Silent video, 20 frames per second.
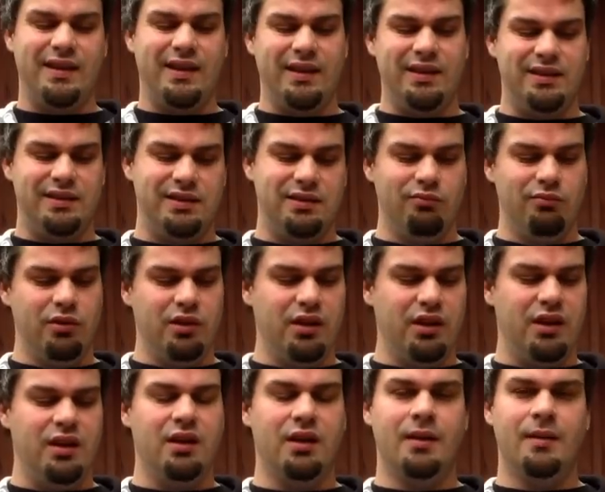And I
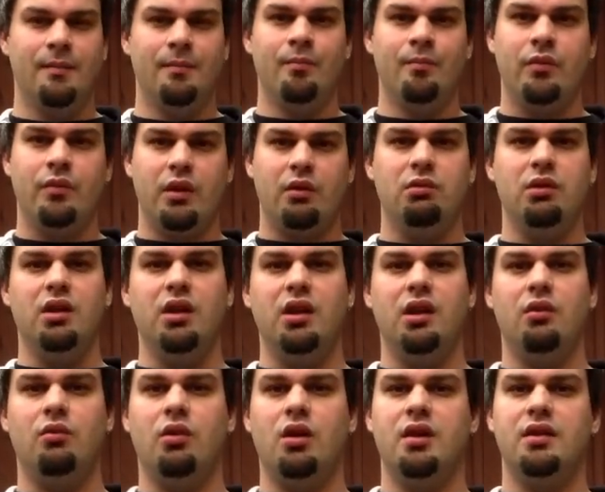really
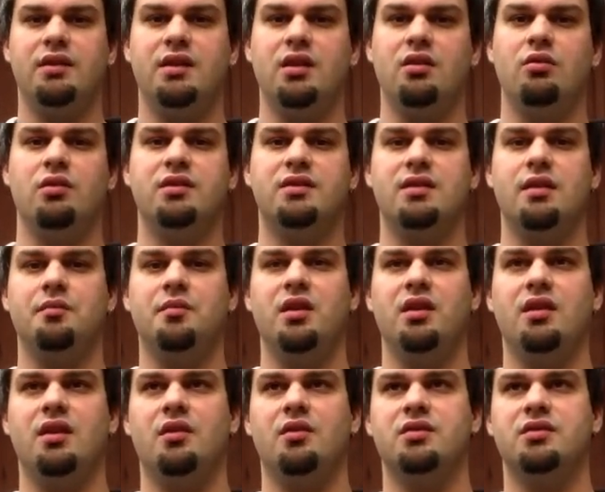didn't want to deal with
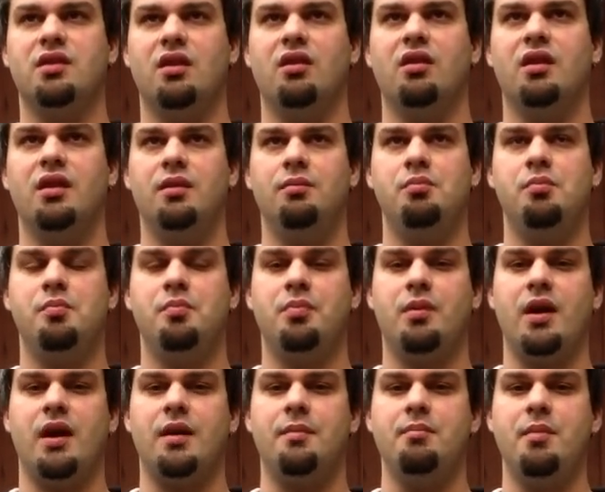something that was already
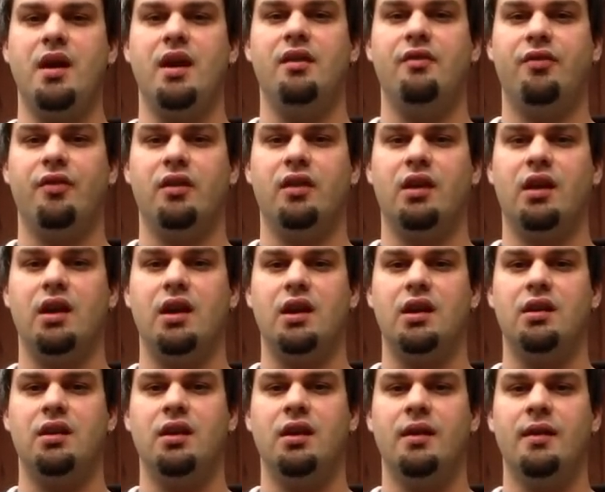kind of made for the
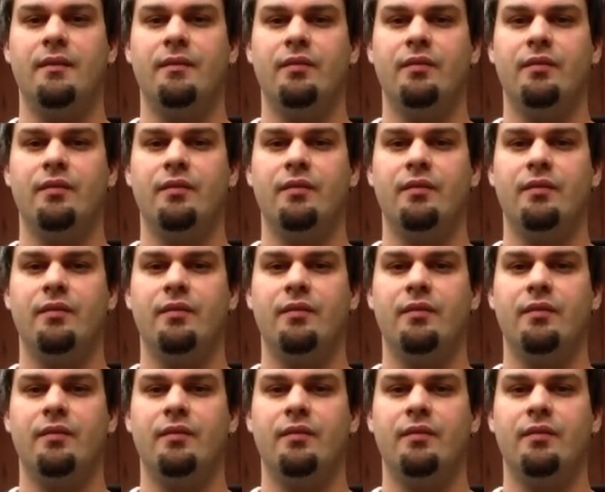gun,